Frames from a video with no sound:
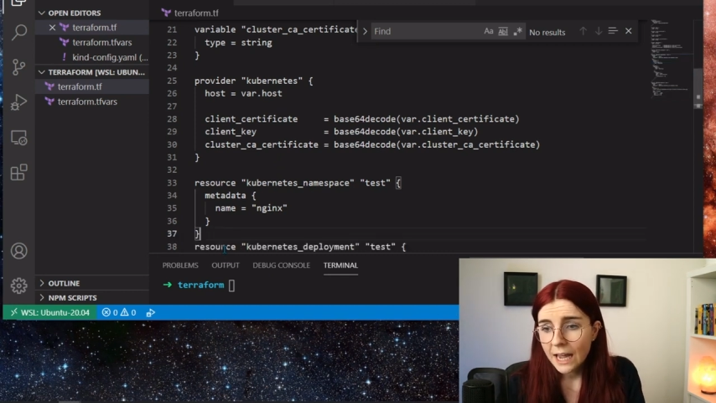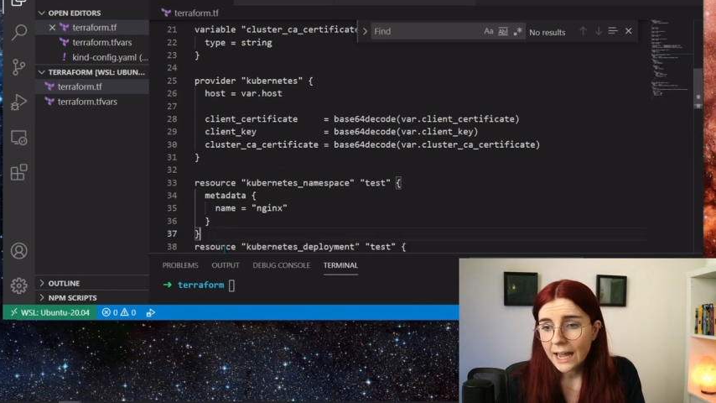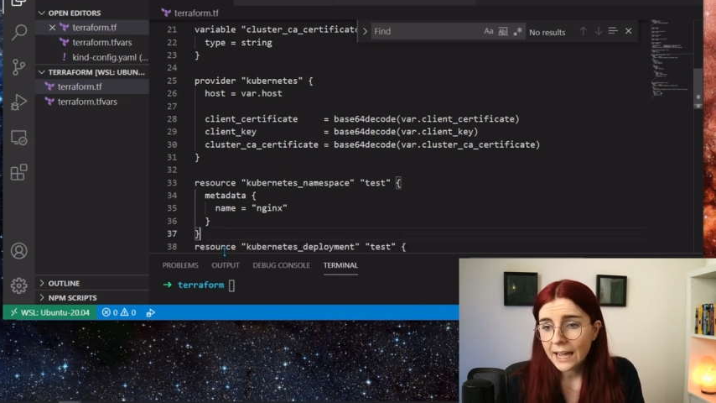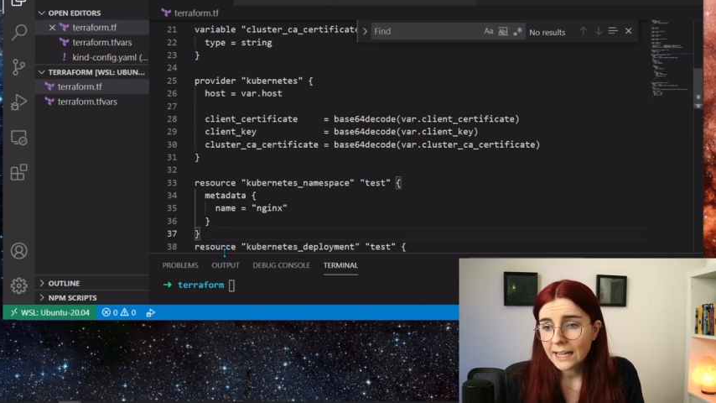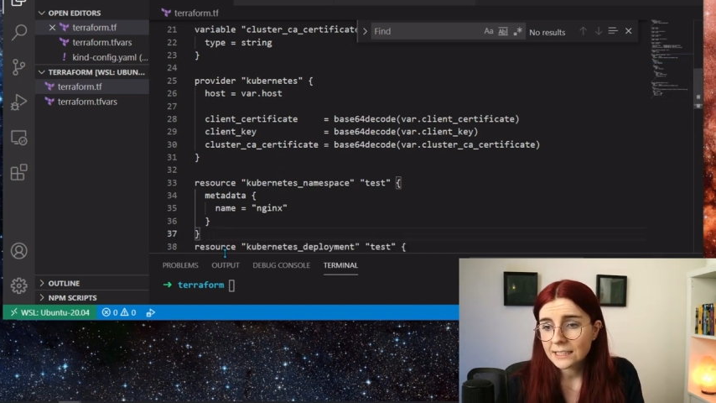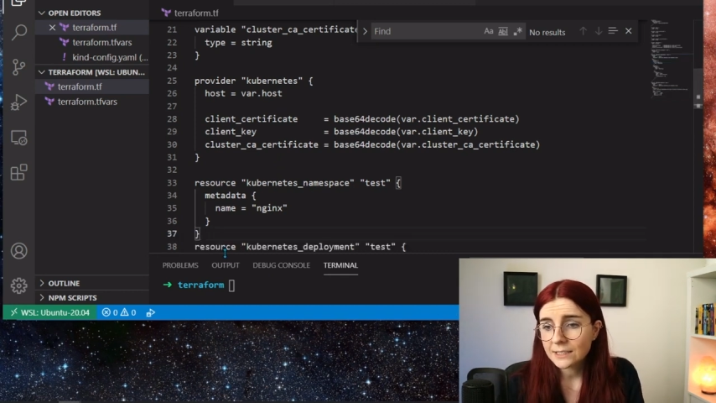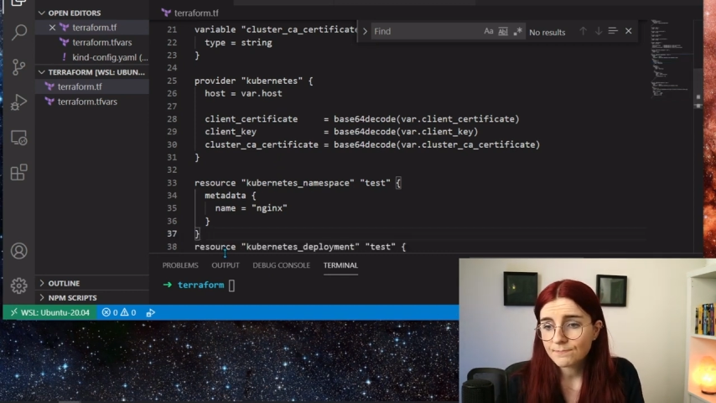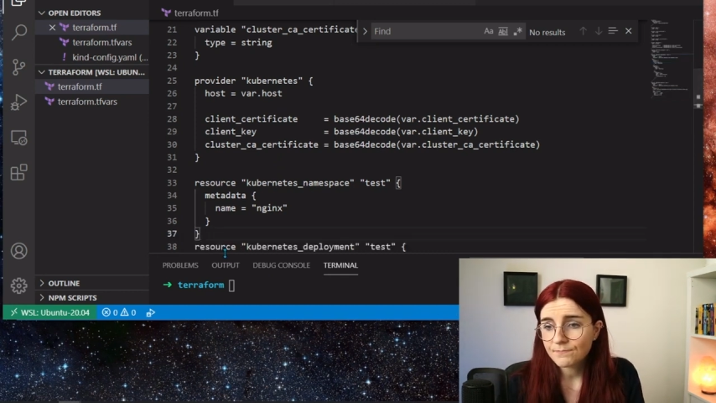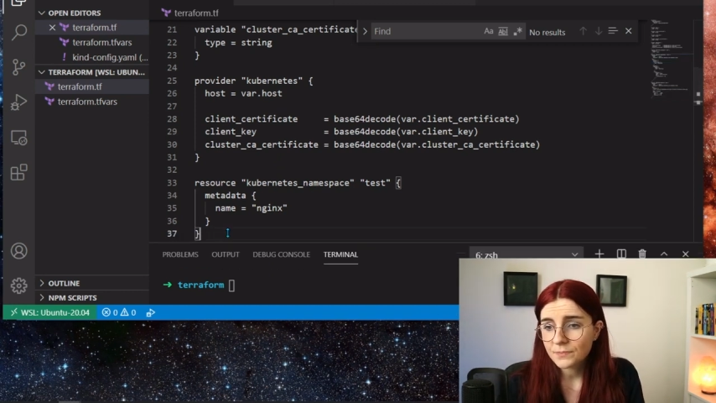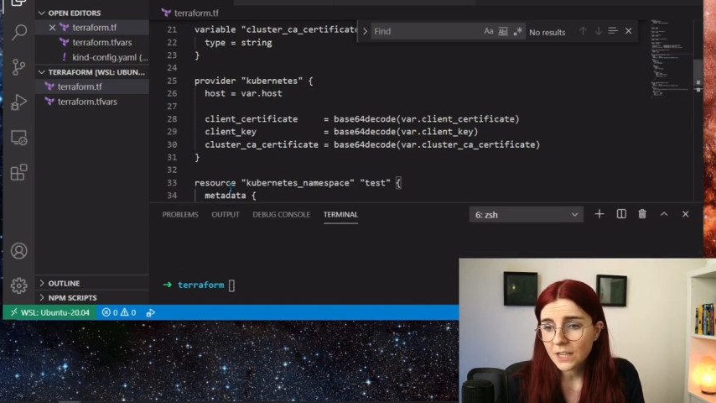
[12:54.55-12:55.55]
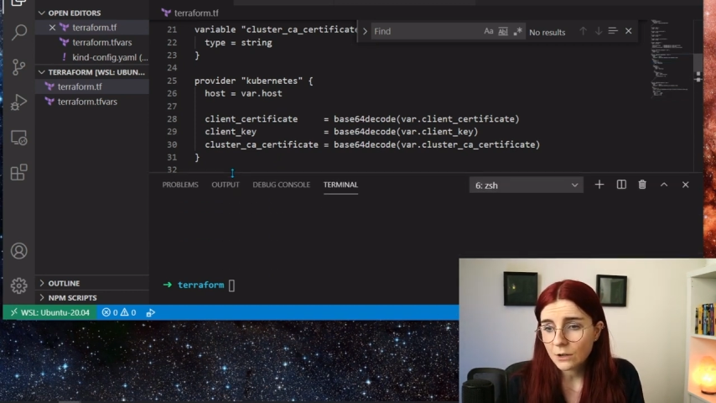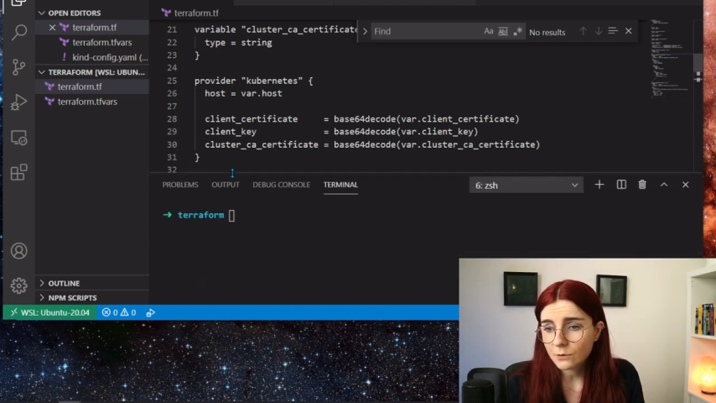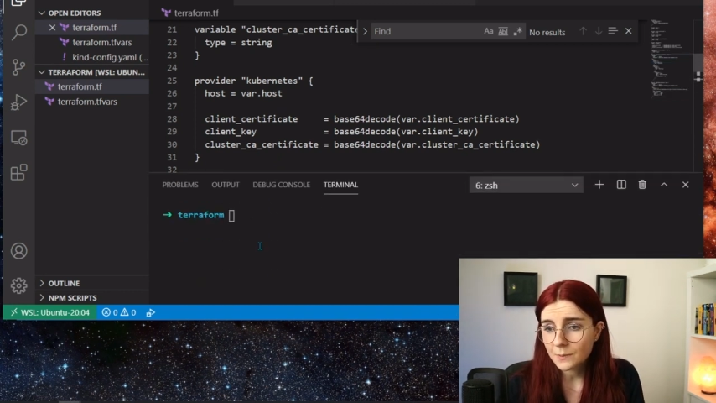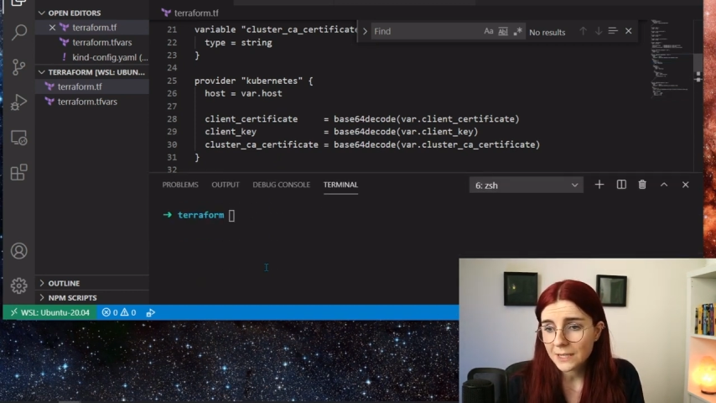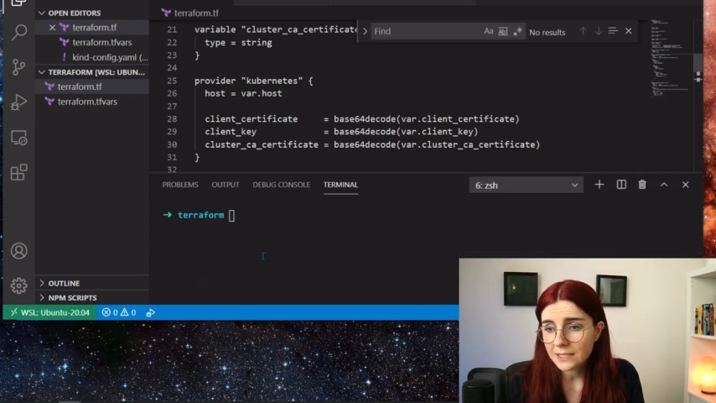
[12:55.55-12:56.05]
And
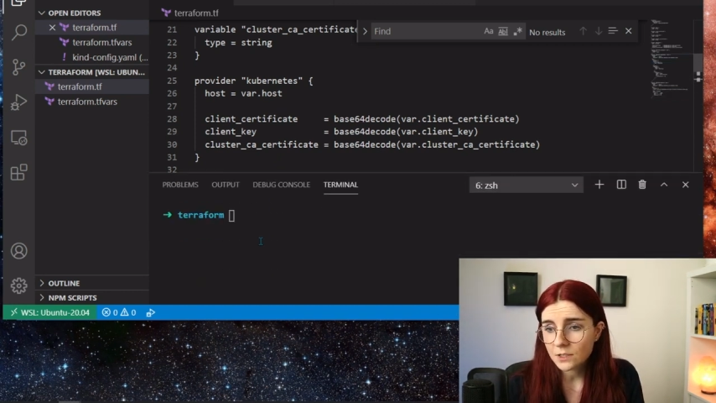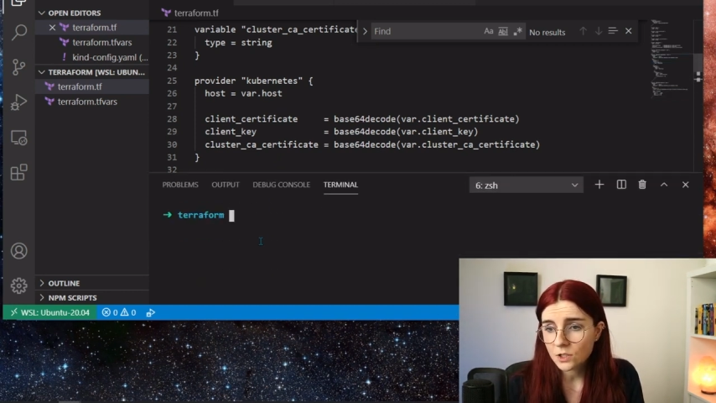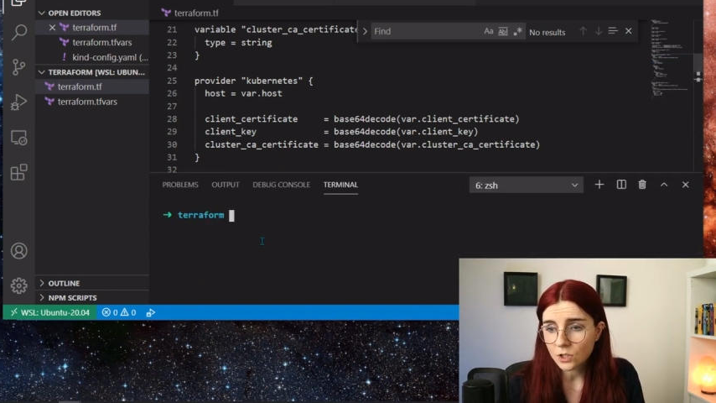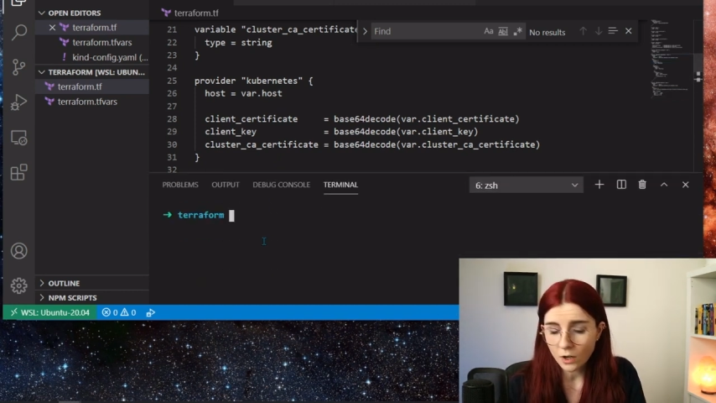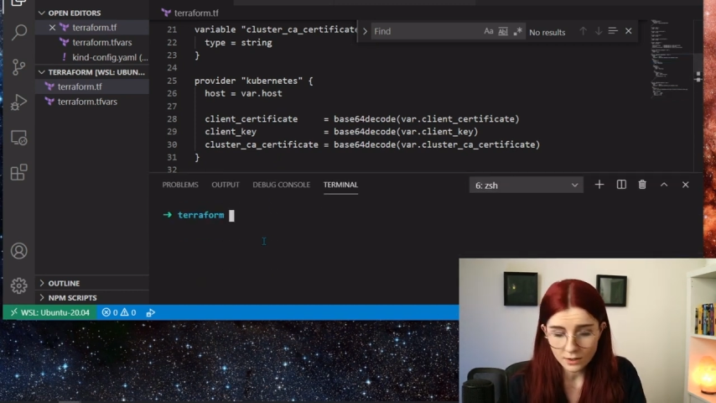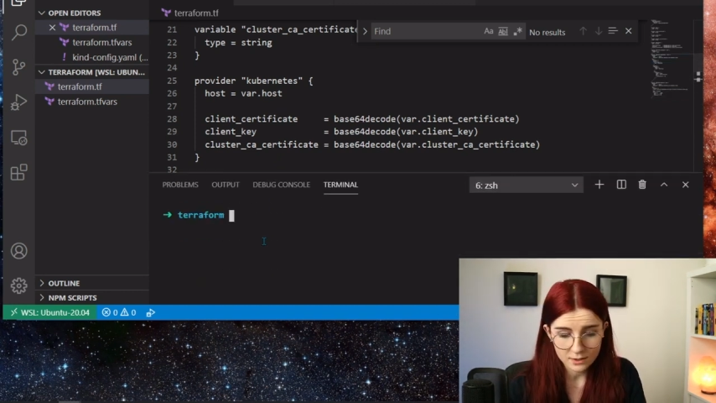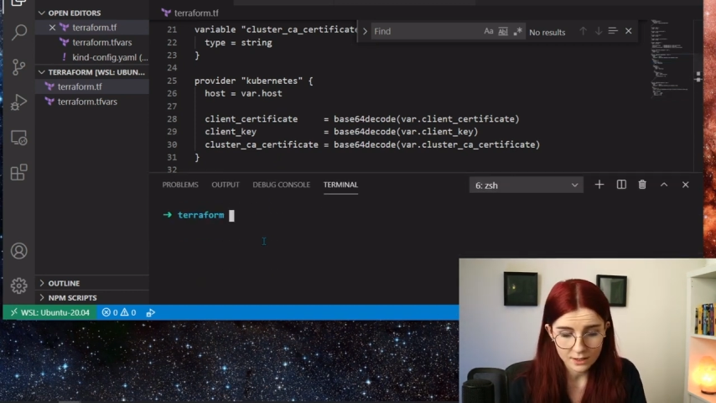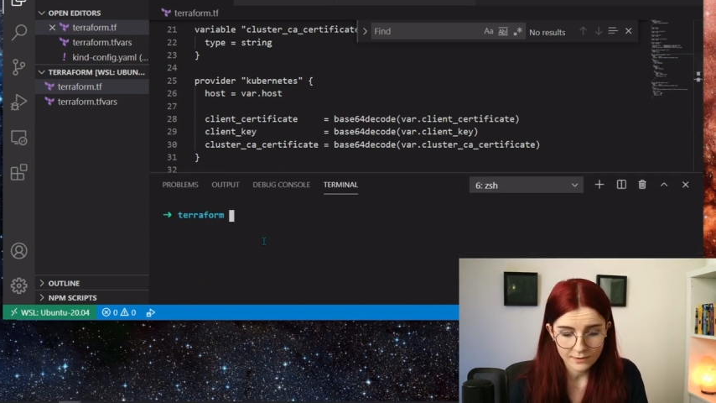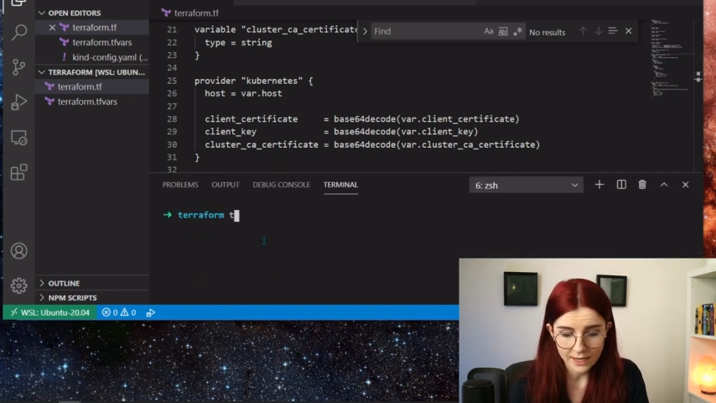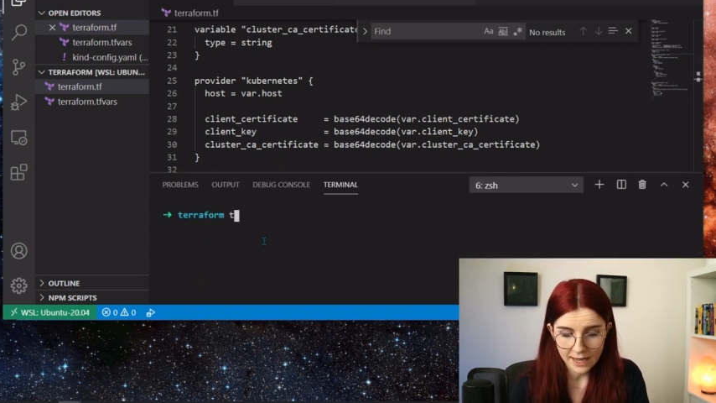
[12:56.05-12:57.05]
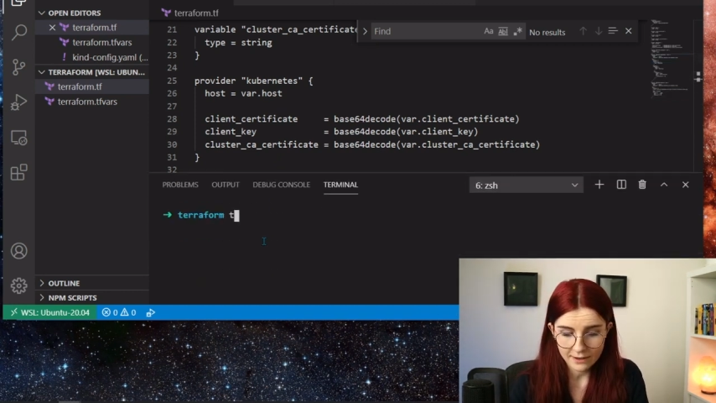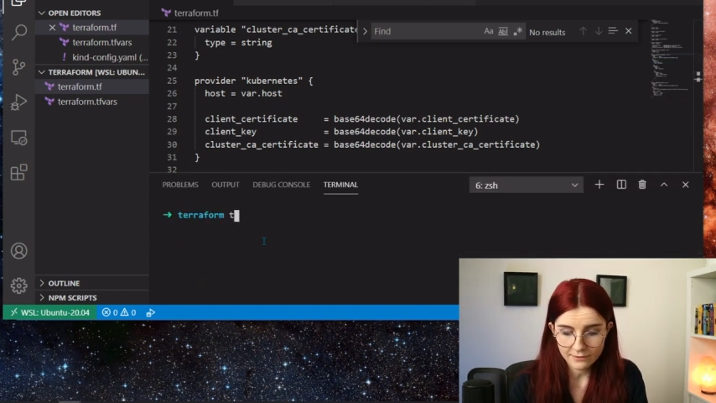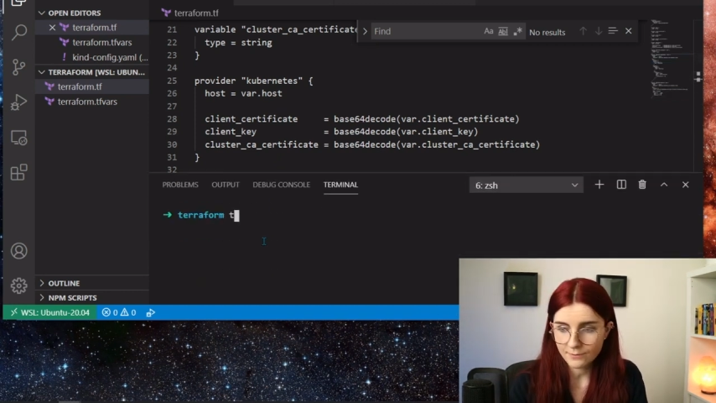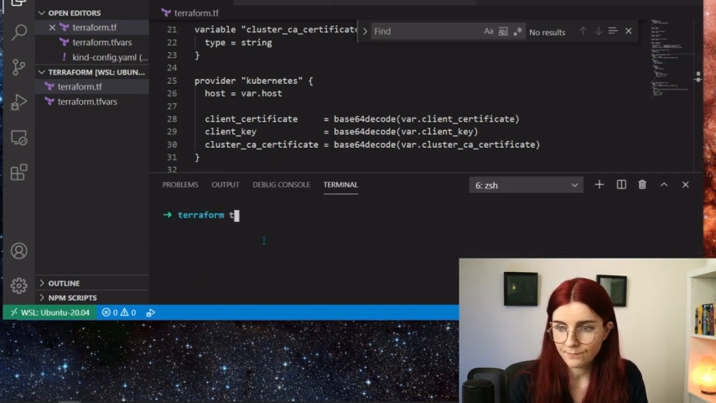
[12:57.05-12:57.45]
Terraform is installed. So if I have